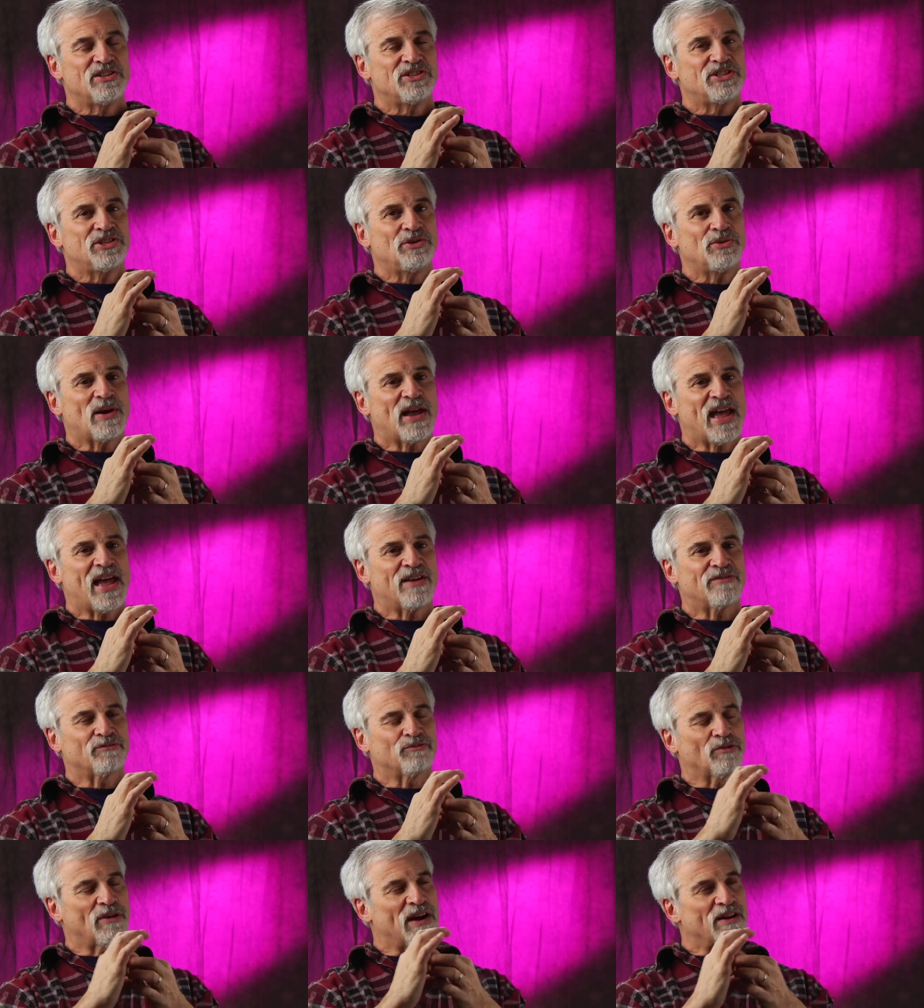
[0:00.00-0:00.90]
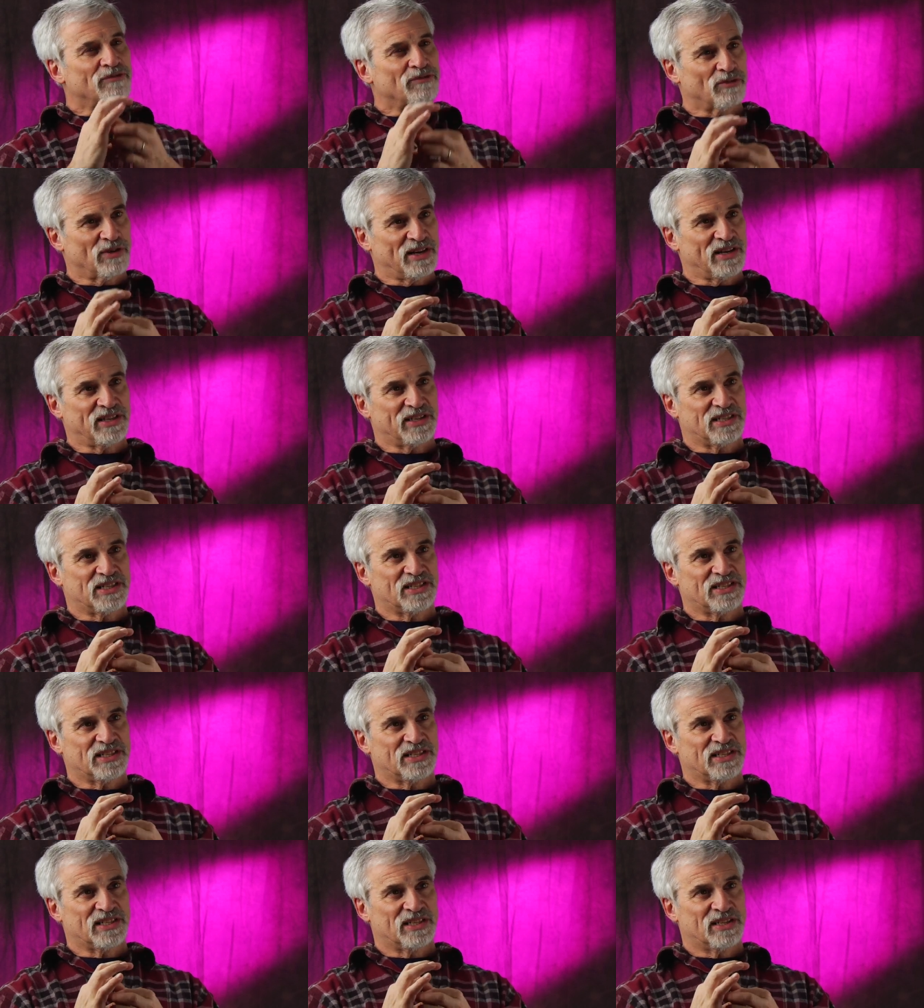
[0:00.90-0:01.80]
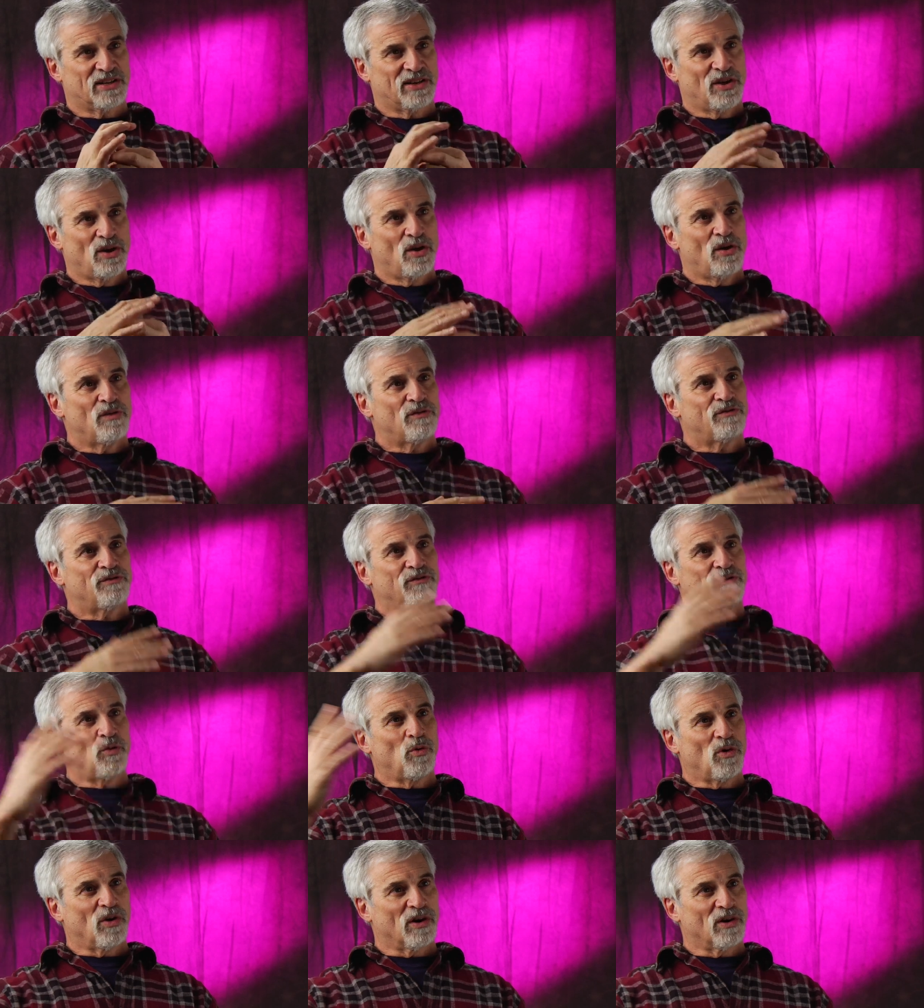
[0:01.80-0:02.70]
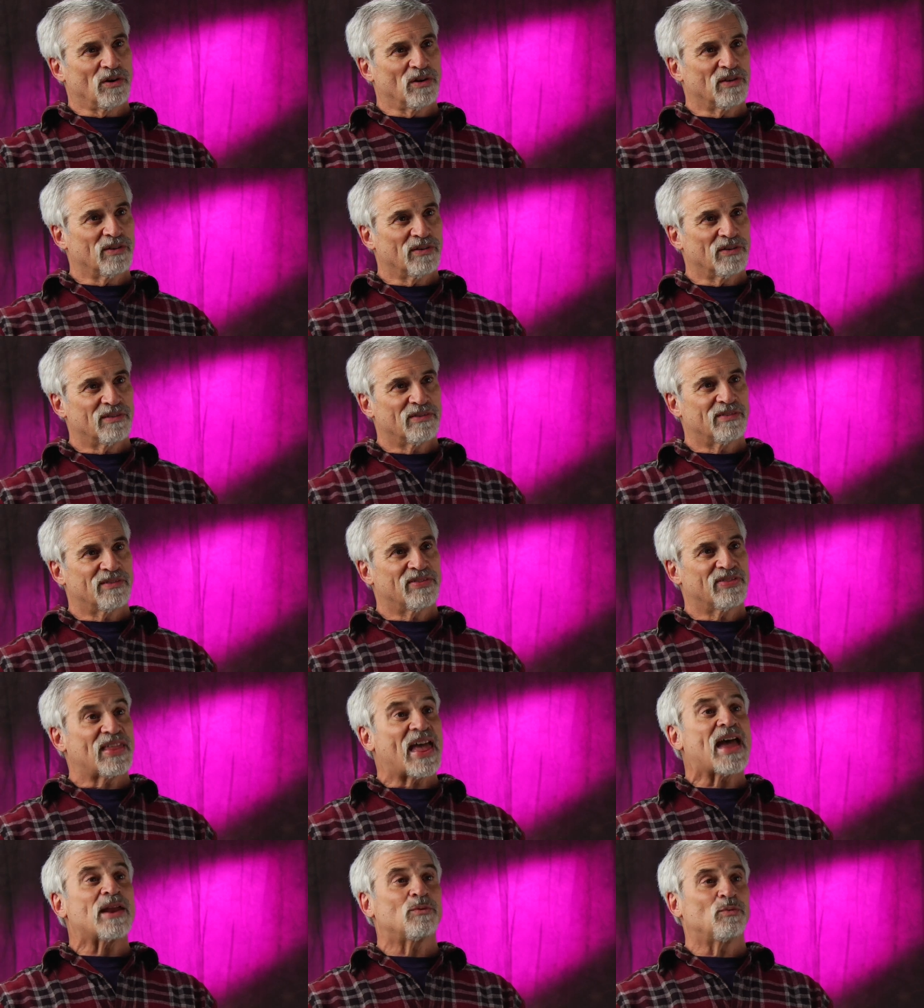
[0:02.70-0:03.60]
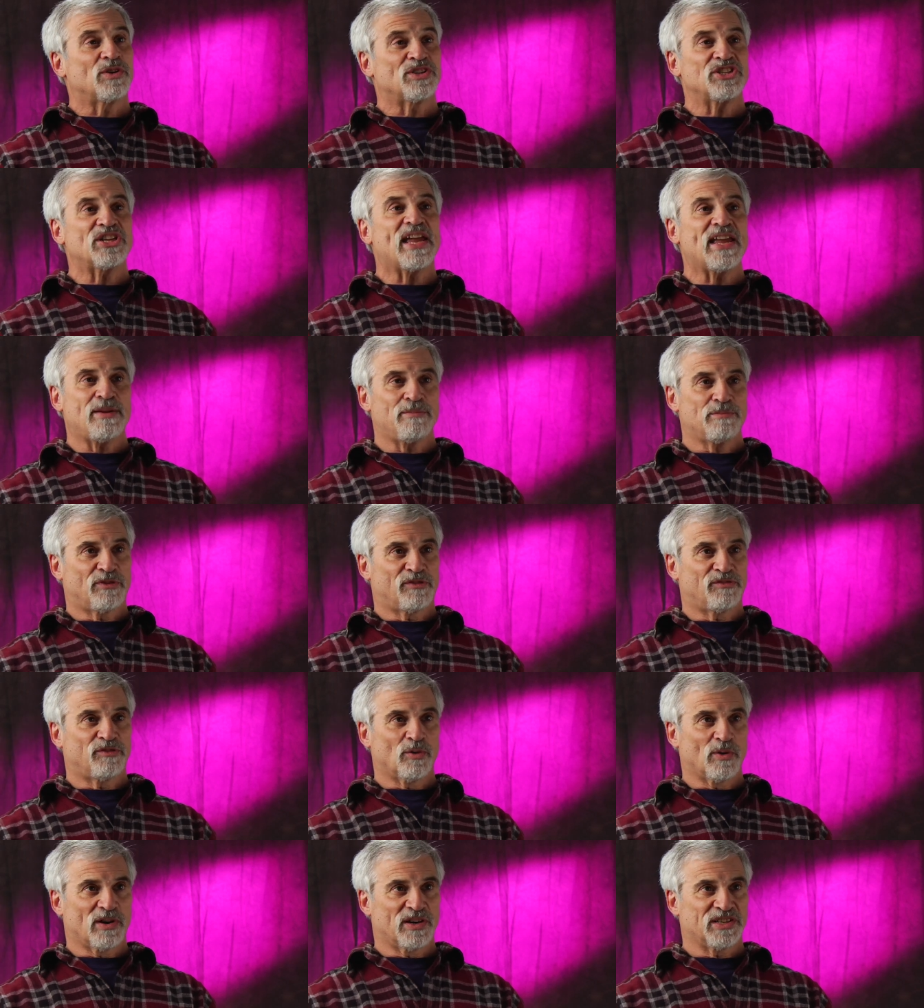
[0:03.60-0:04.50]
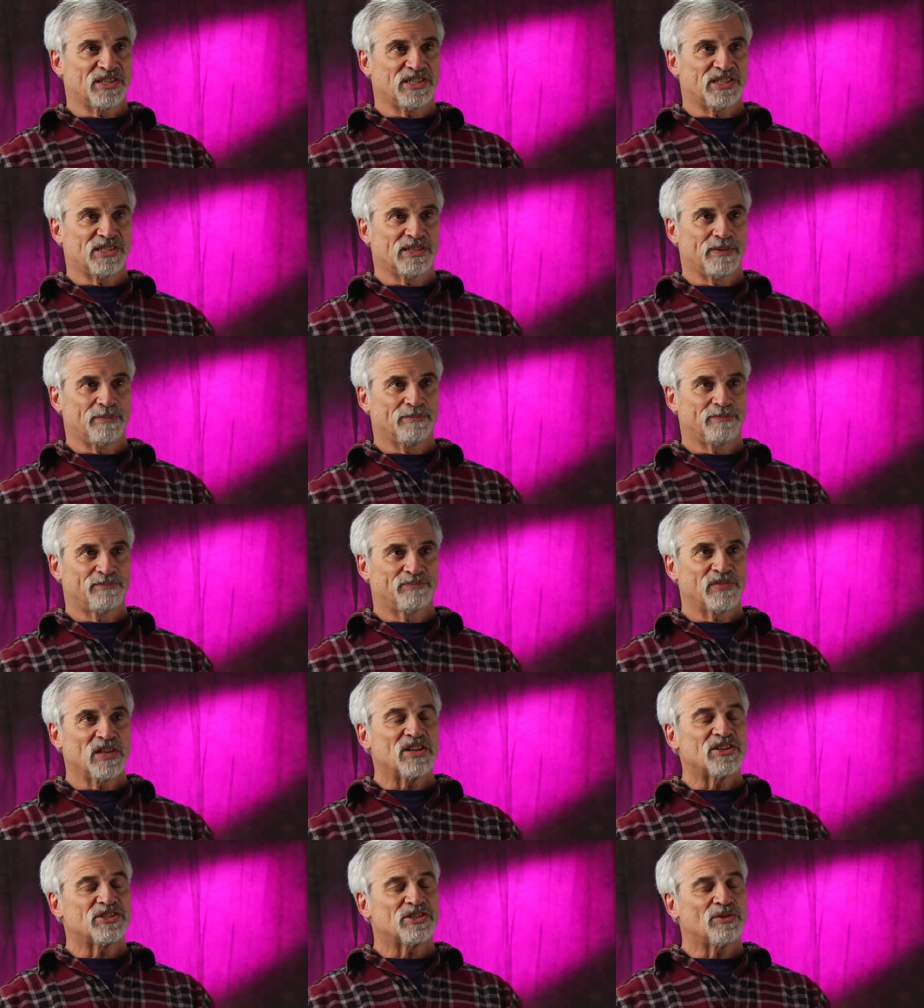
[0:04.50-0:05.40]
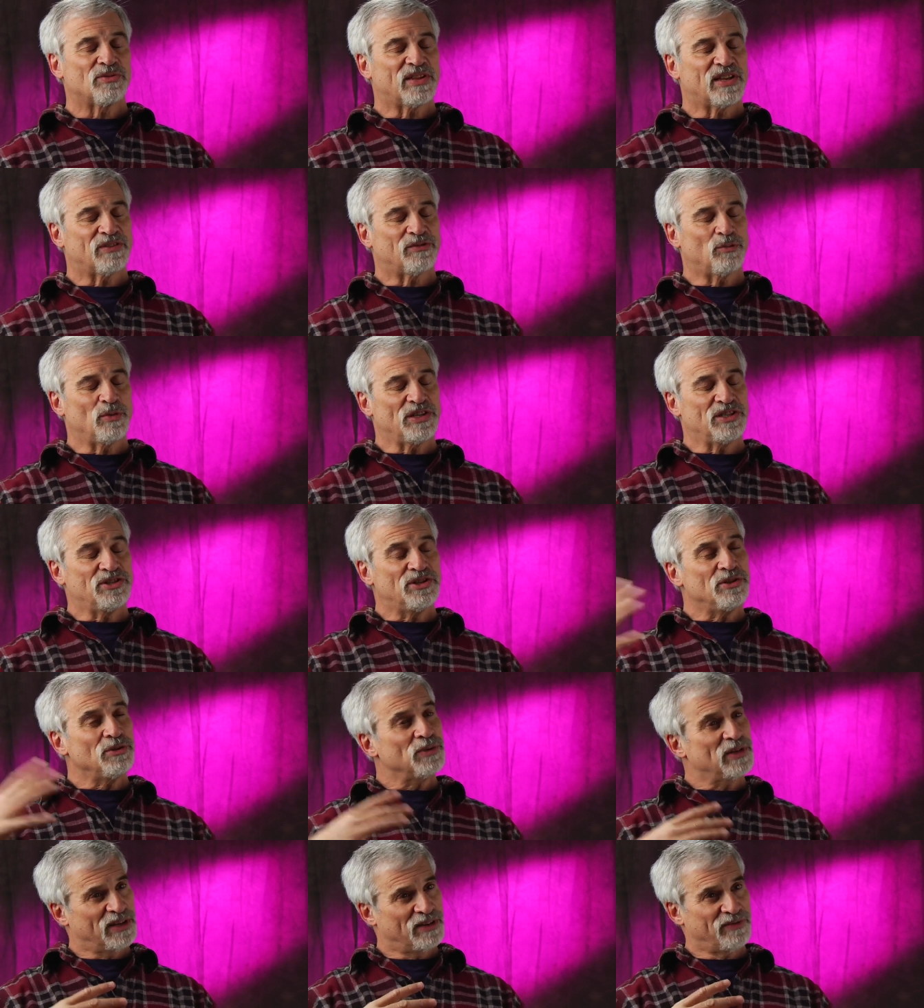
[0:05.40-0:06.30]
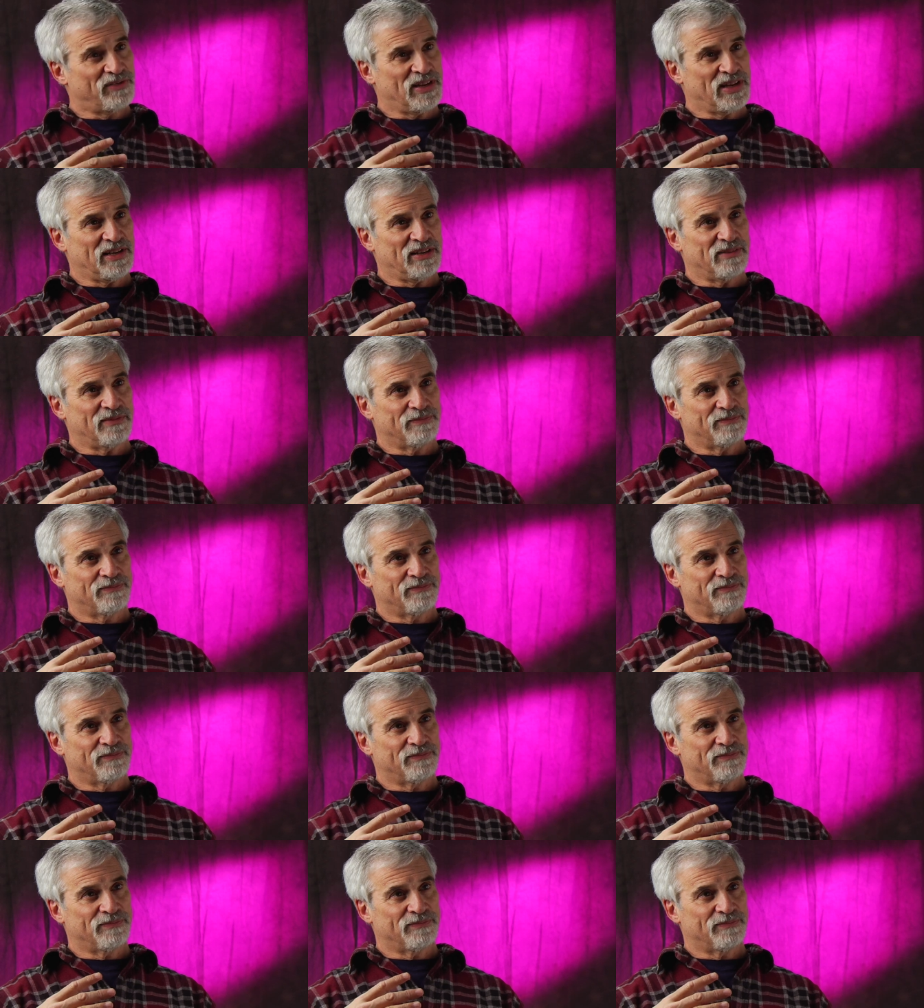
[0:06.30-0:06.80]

to have reverence for that which came before us, so that if we do innovate,